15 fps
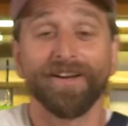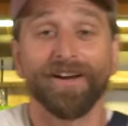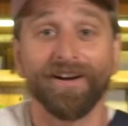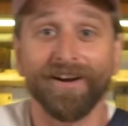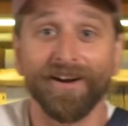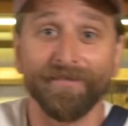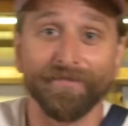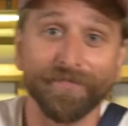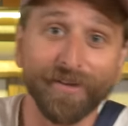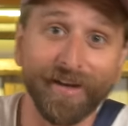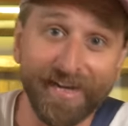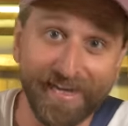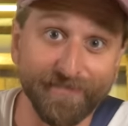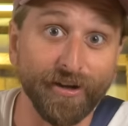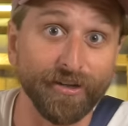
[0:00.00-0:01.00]
an
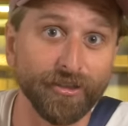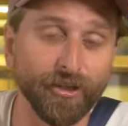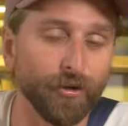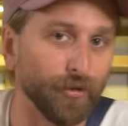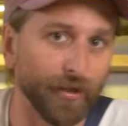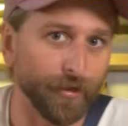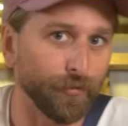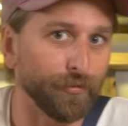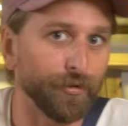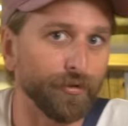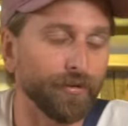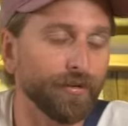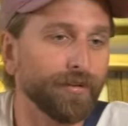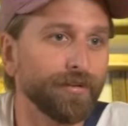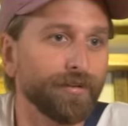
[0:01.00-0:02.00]
evangelical, like a
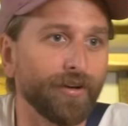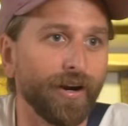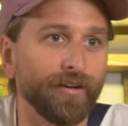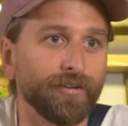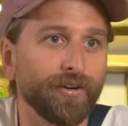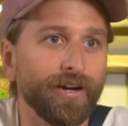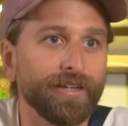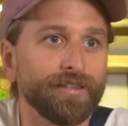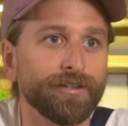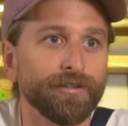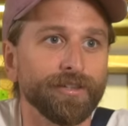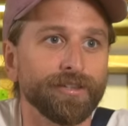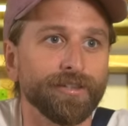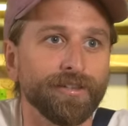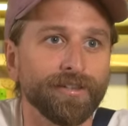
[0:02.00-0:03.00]
real kind of crazy
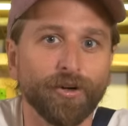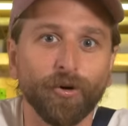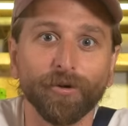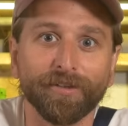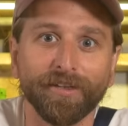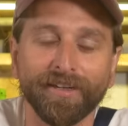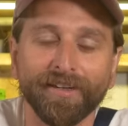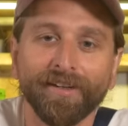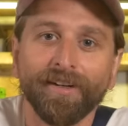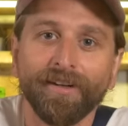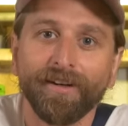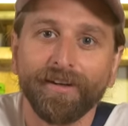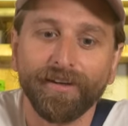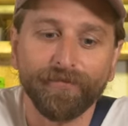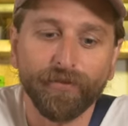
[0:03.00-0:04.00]
Christian, culty
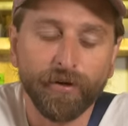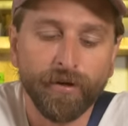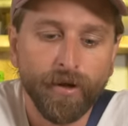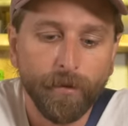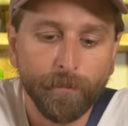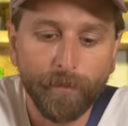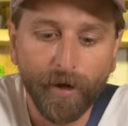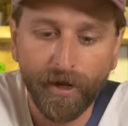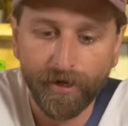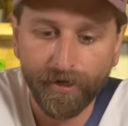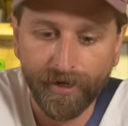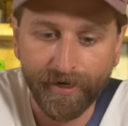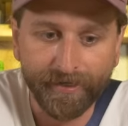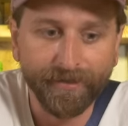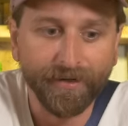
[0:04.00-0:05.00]
even. But
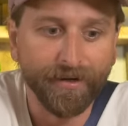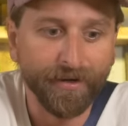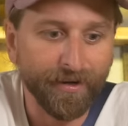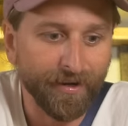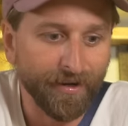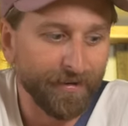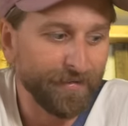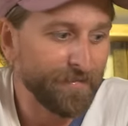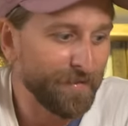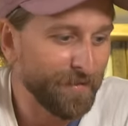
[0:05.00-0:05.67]
like, there